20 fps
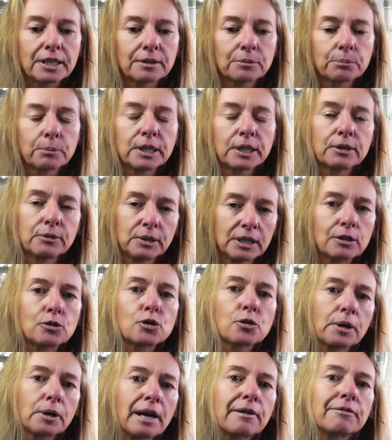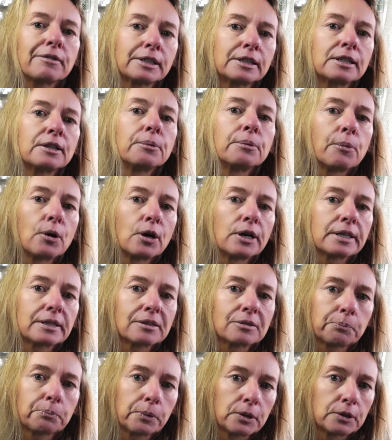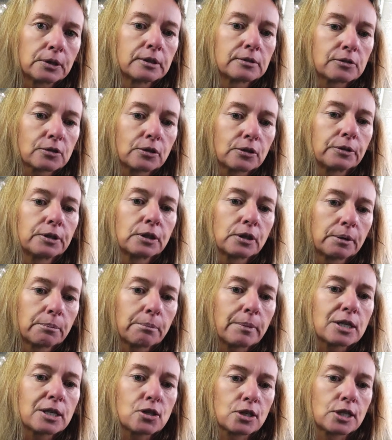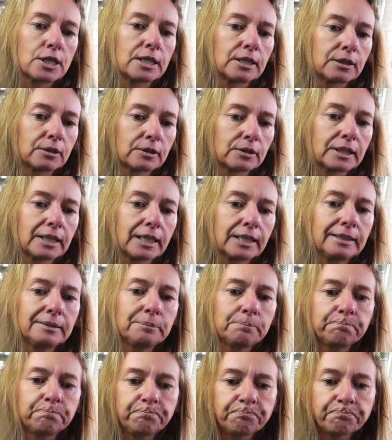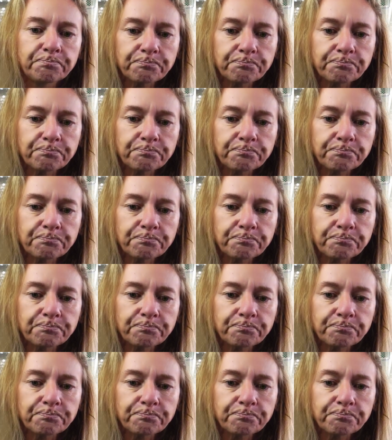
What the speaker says: it, but you need to have a little more experience on your machine, okay?